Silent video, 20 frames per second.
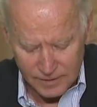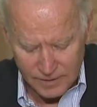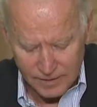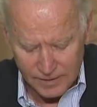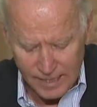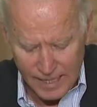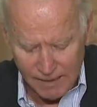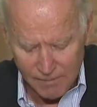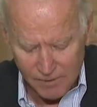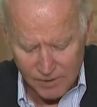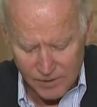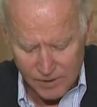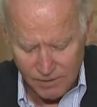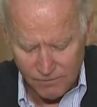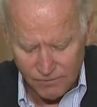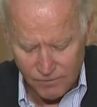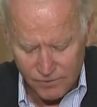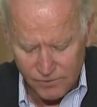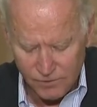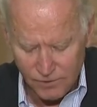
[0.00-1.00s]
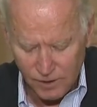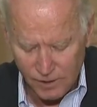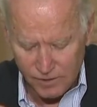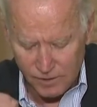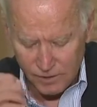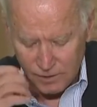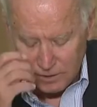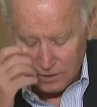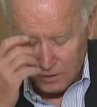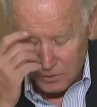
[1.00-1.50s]
damaged
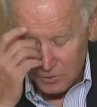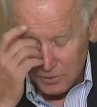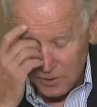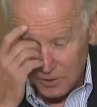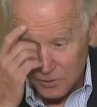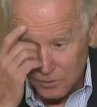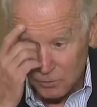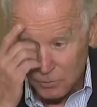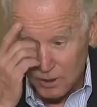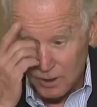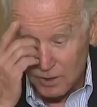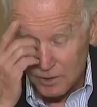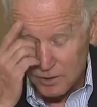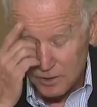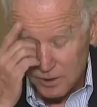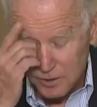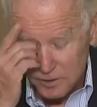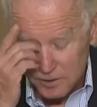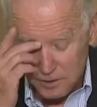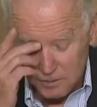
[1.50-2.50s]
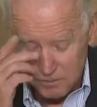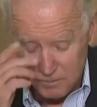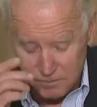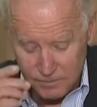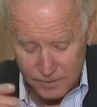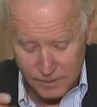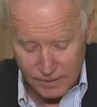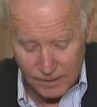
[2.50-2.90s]
infrastructure, including the rail system.